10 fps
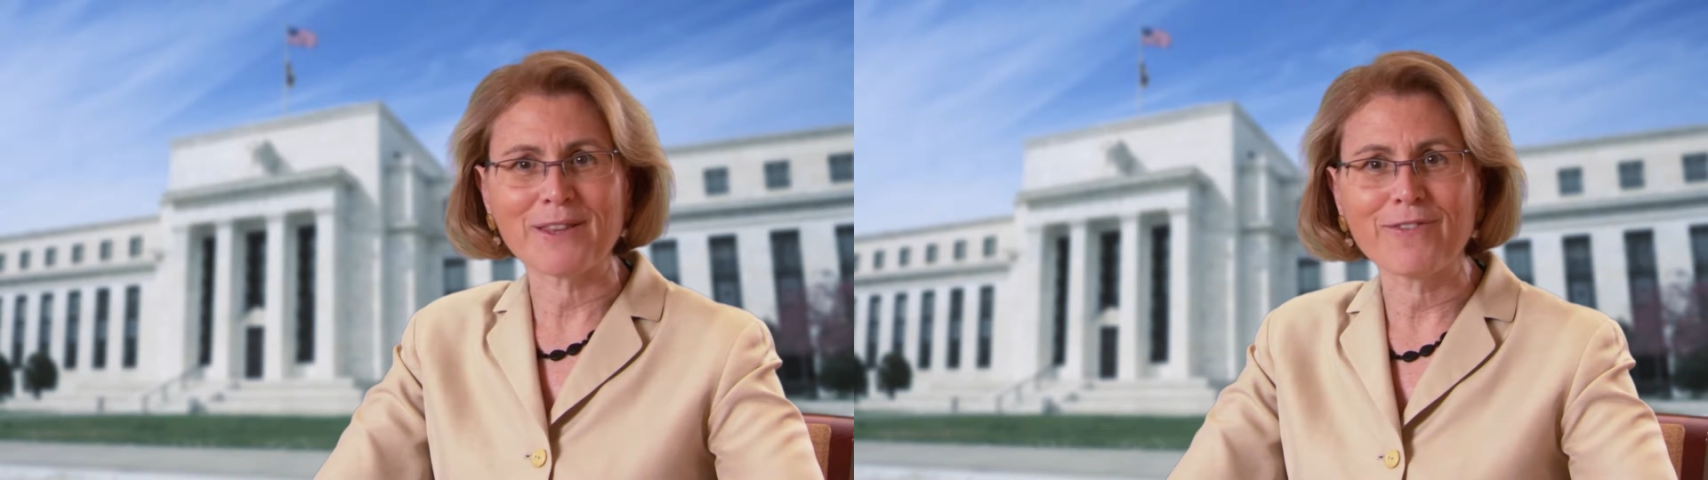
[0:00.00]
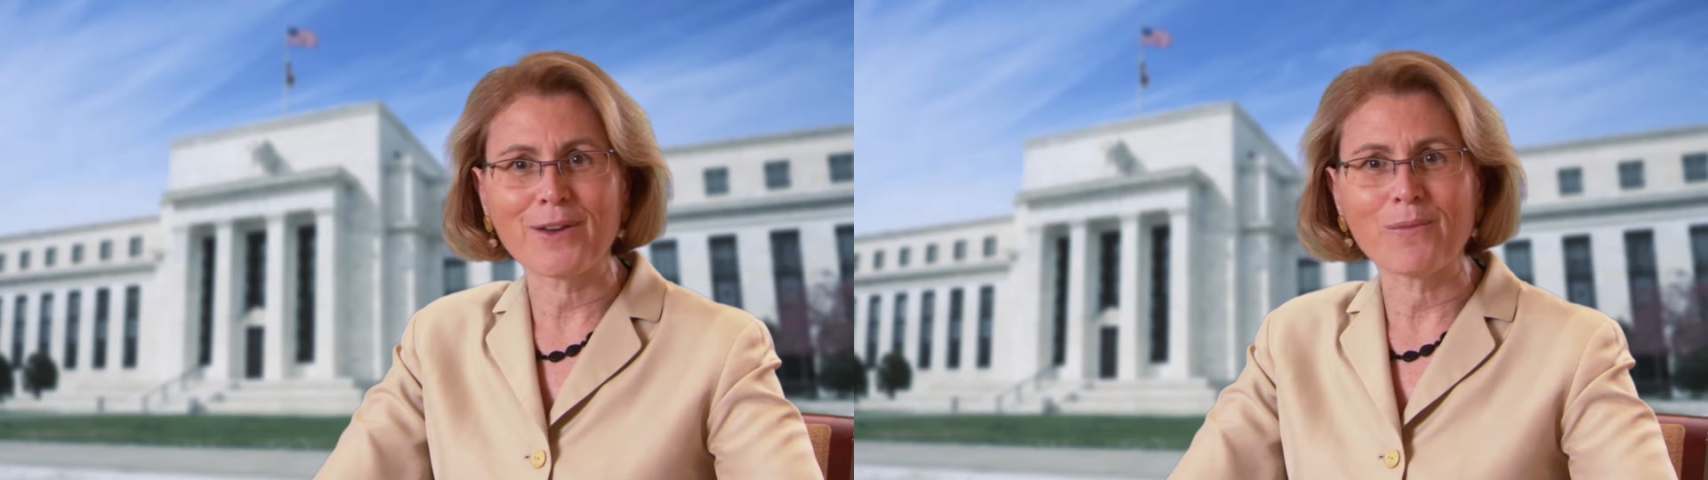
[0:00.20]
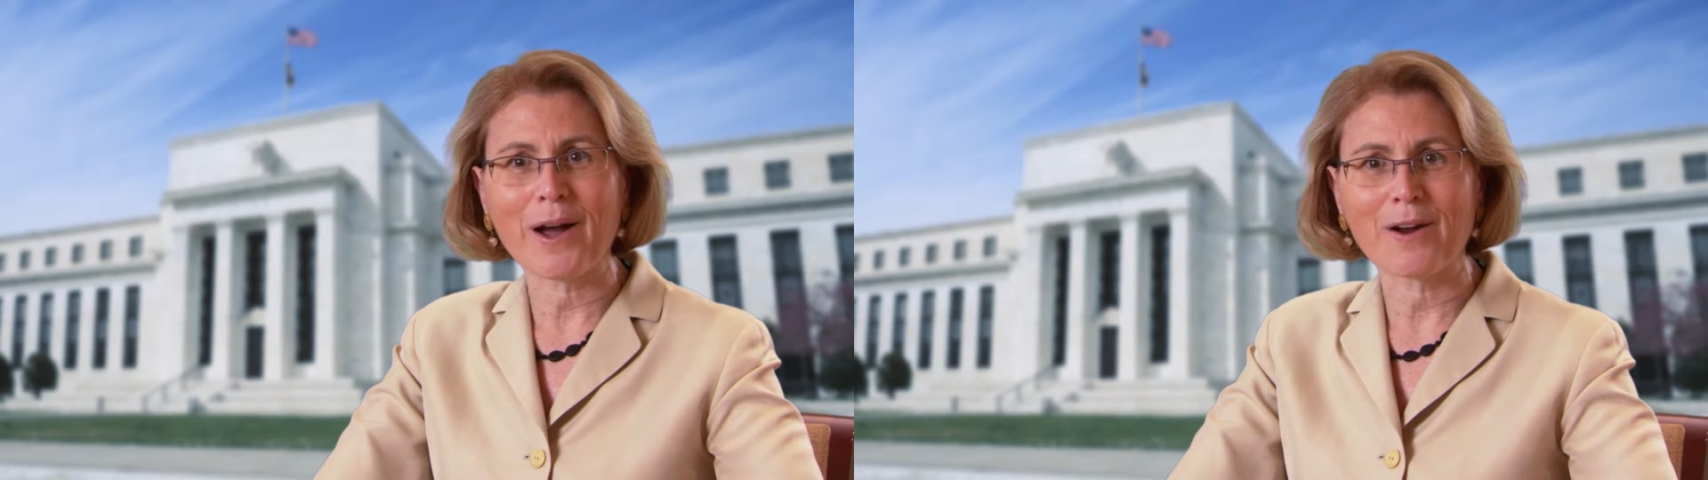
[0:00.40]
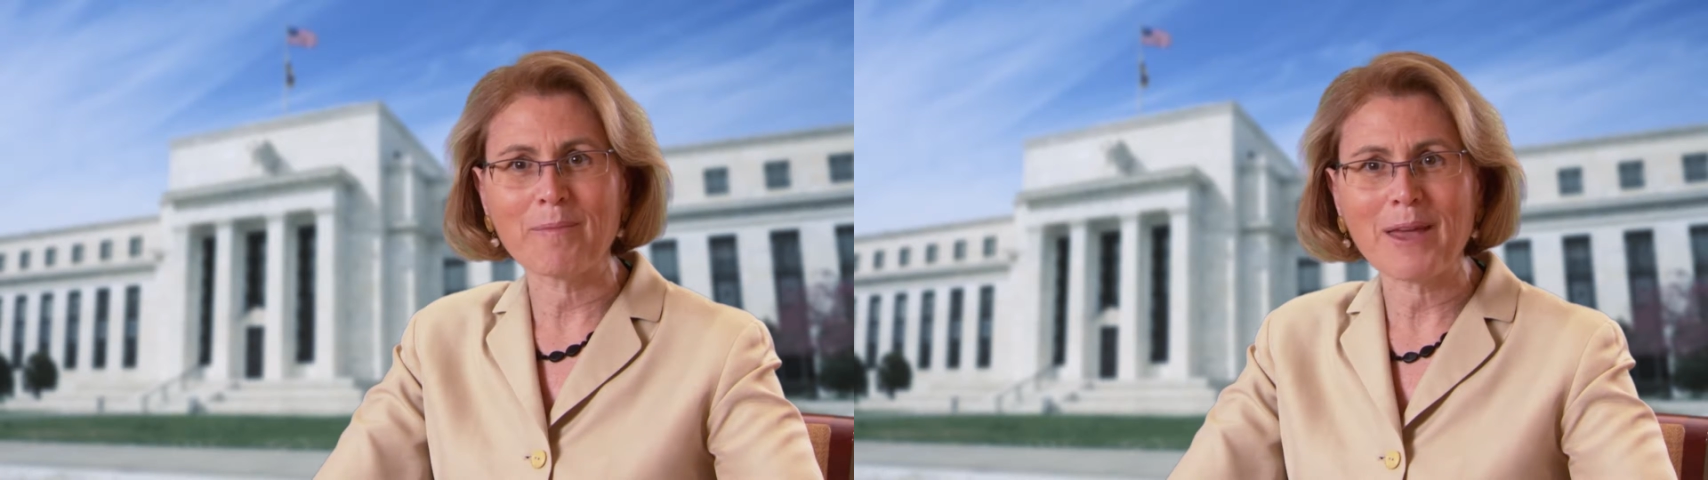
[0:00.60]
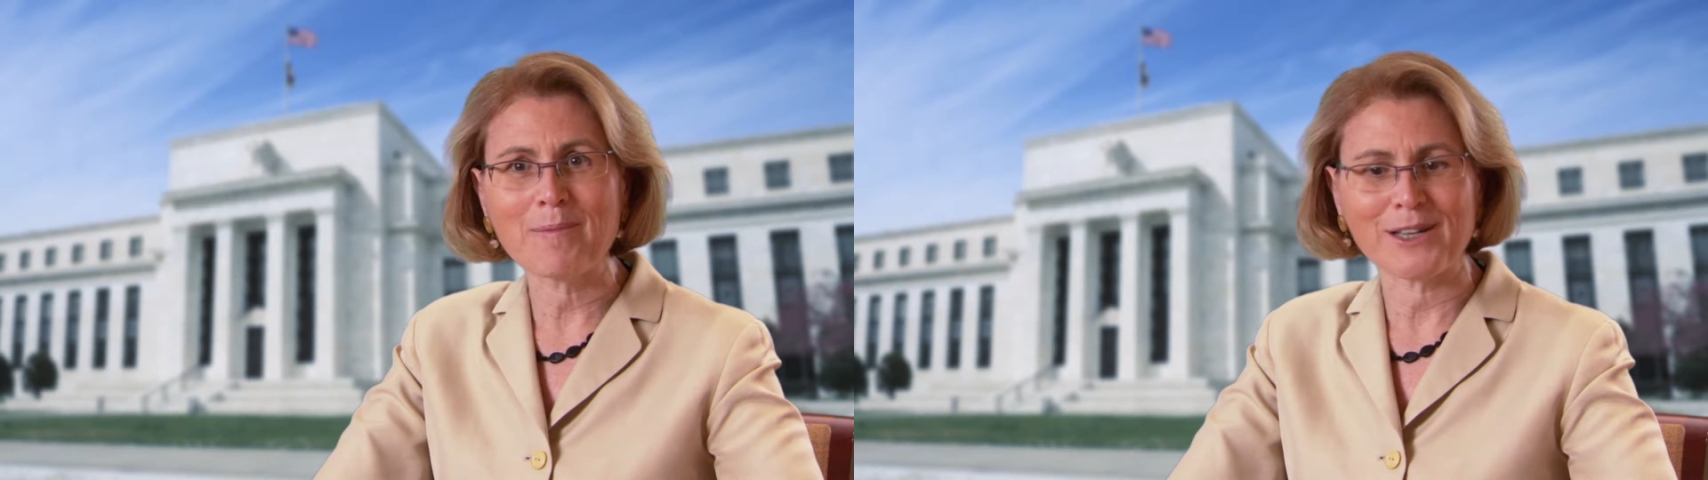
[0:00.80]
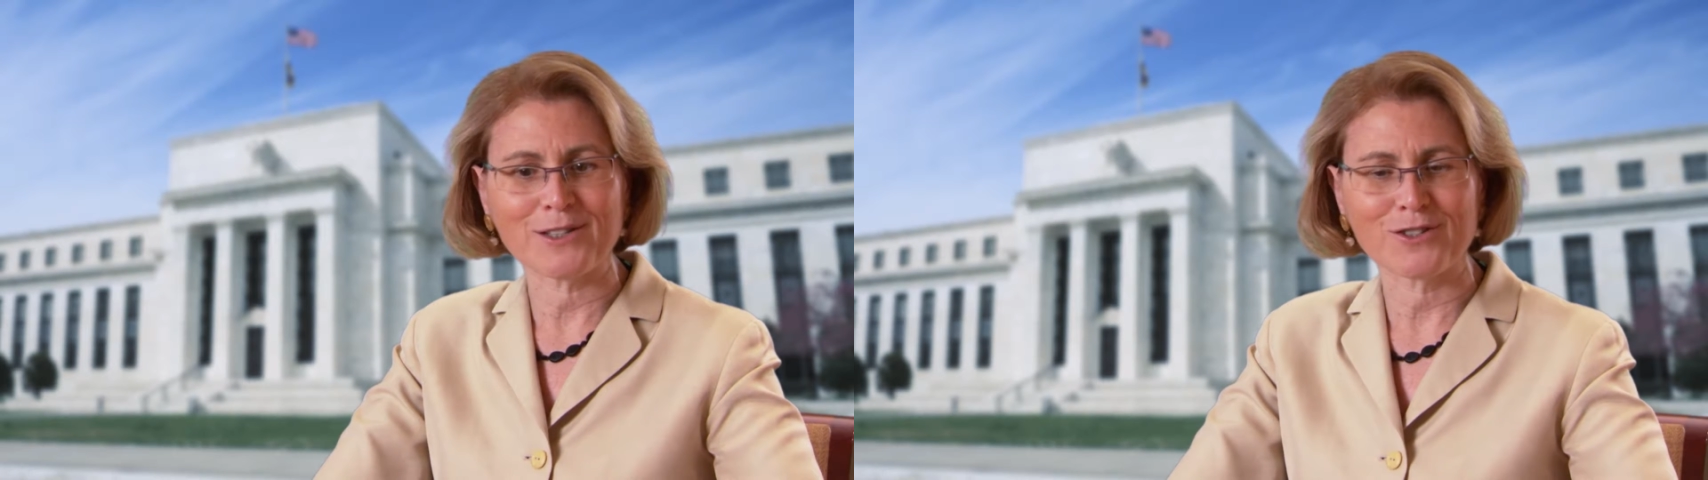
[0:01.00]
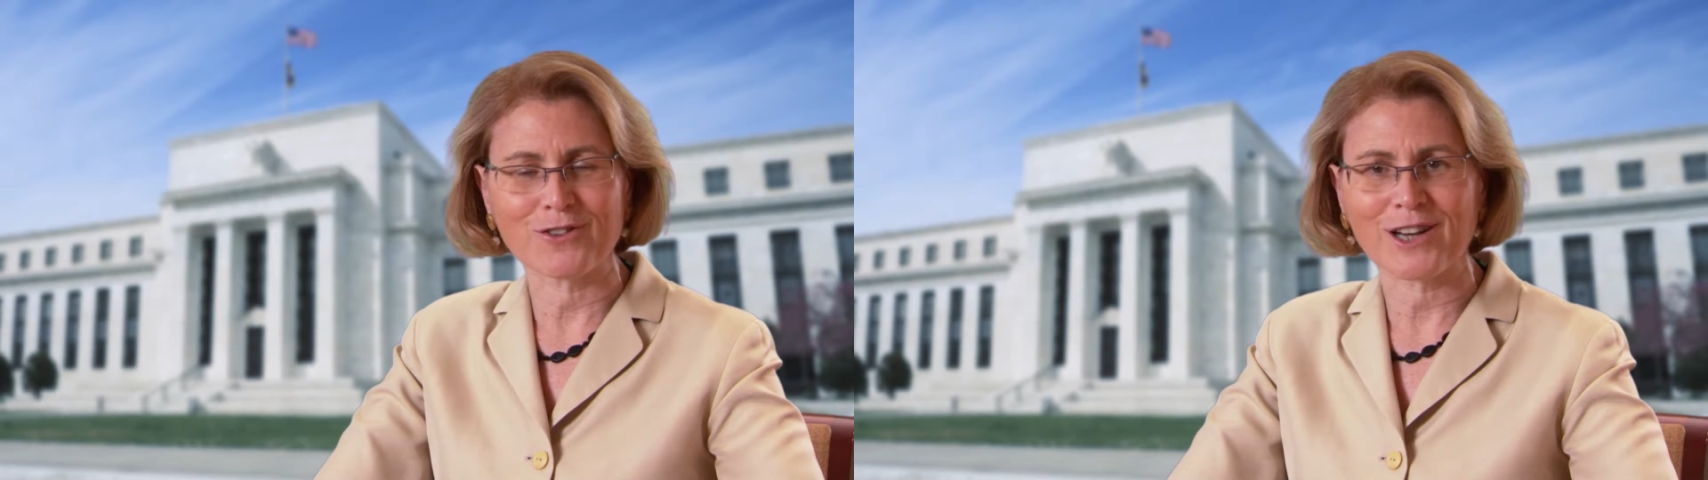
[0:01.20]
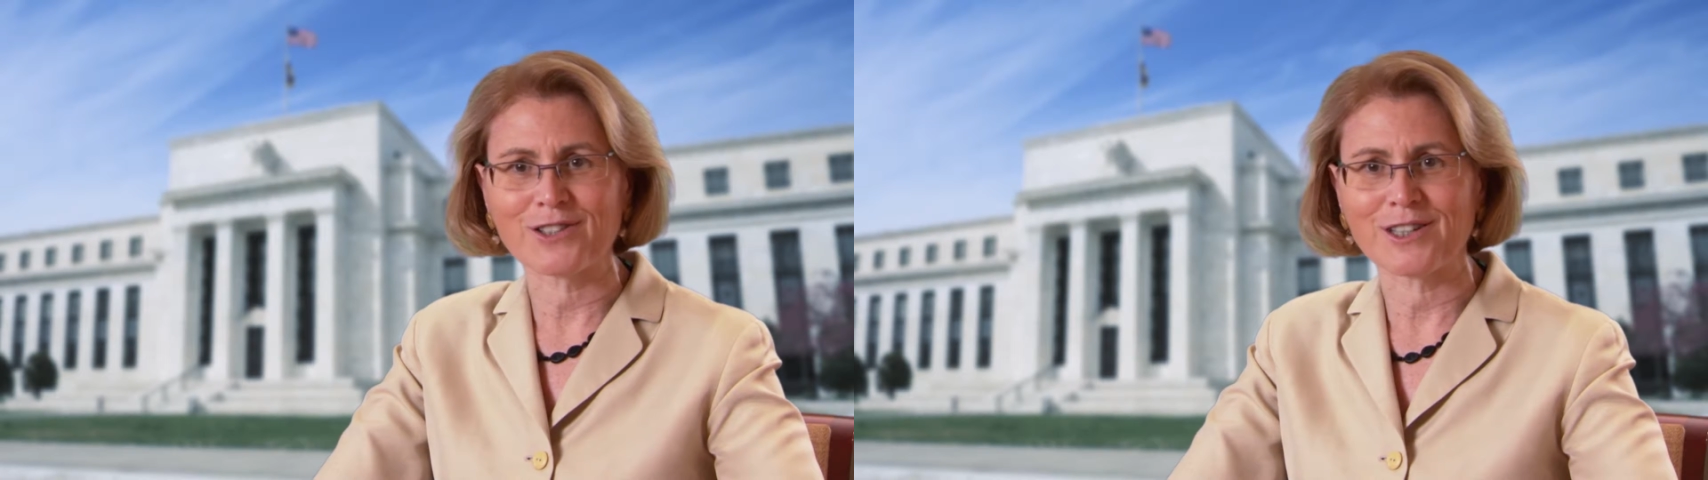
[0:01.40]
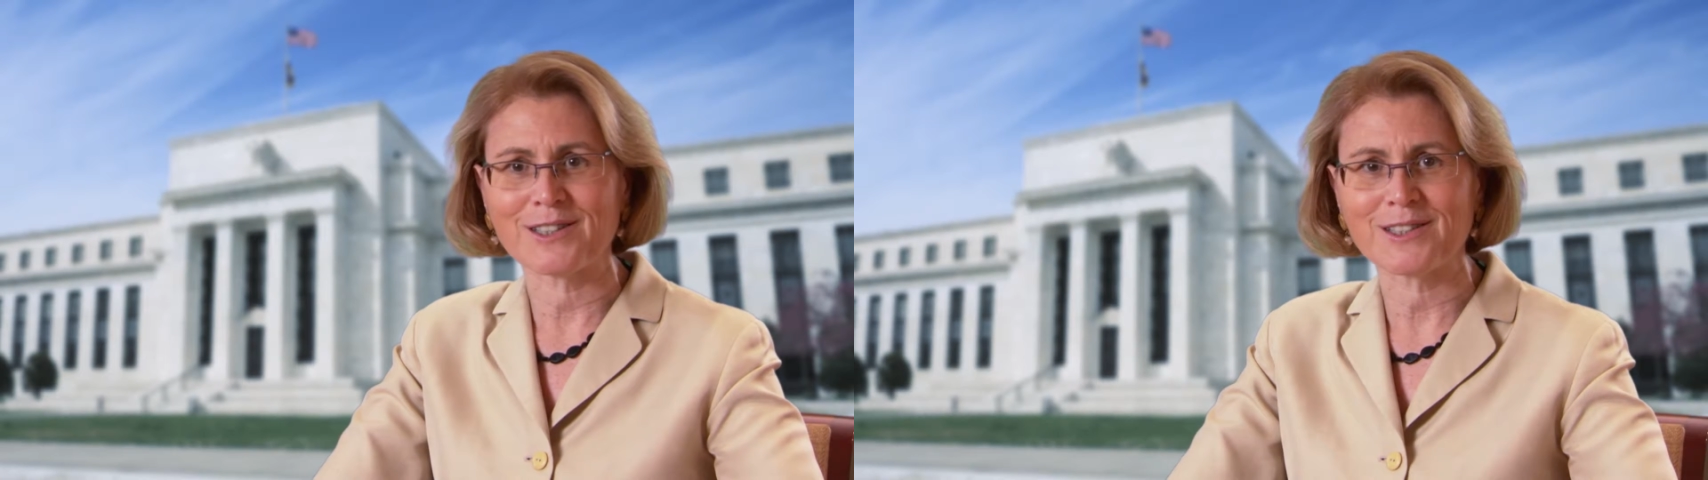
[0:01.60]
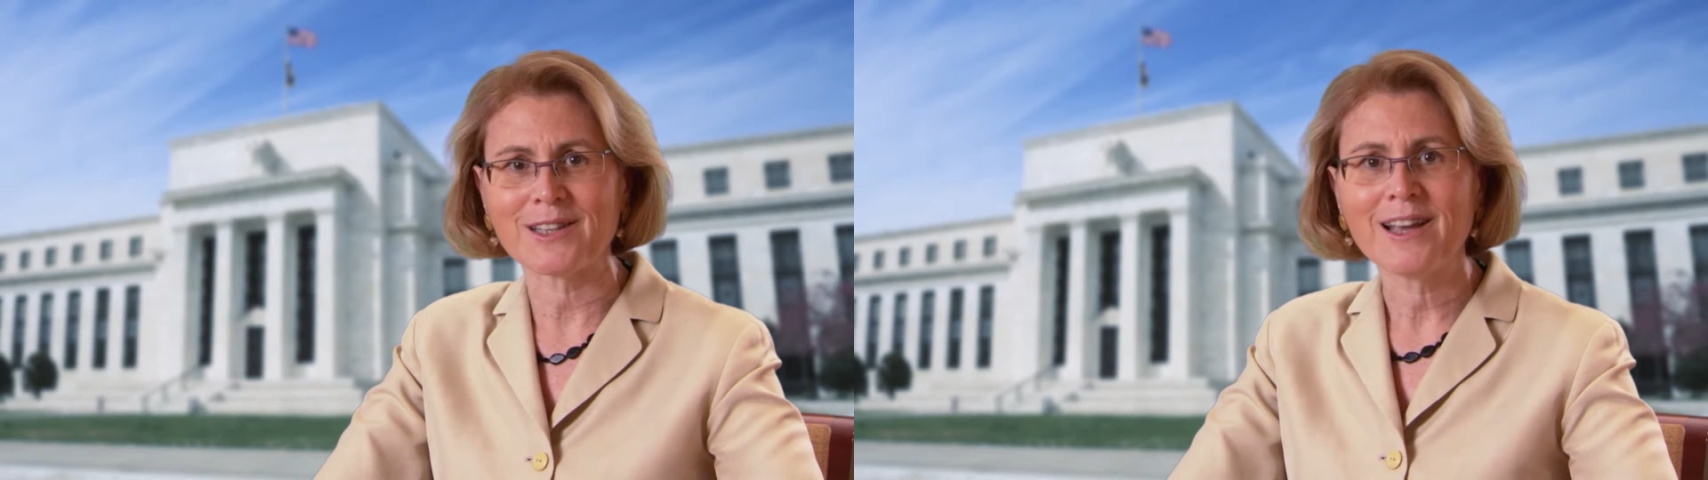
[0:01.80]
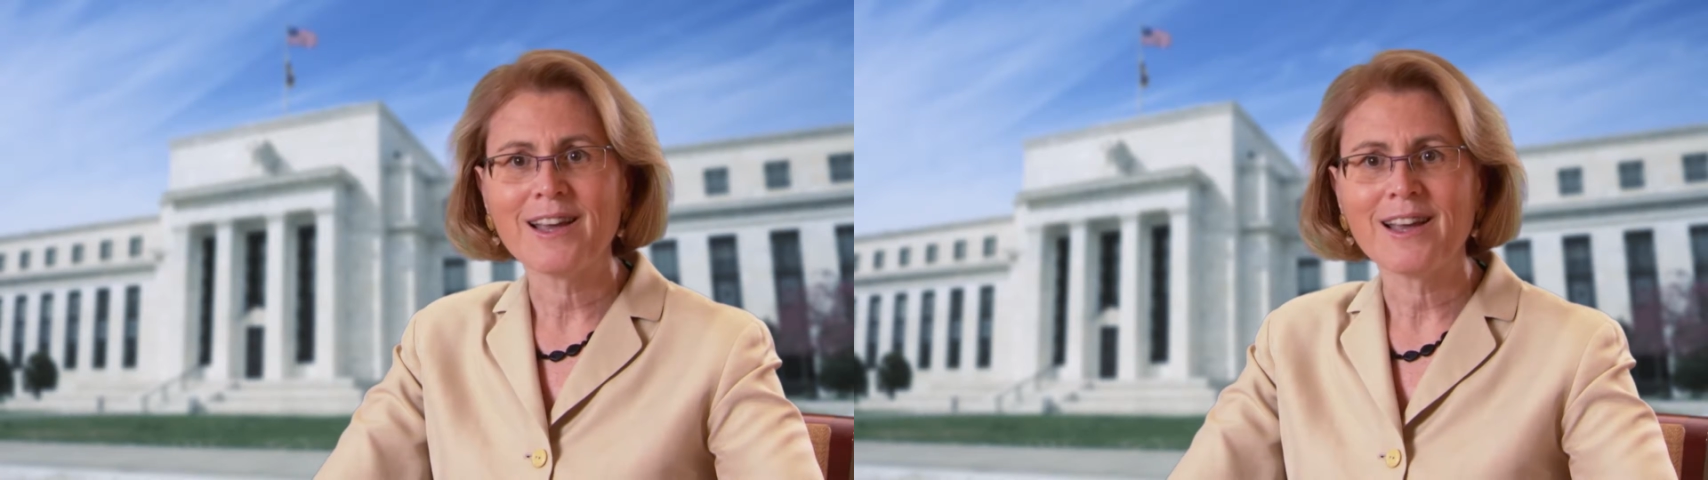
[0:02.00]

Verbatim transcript: Fedwire payment instructions.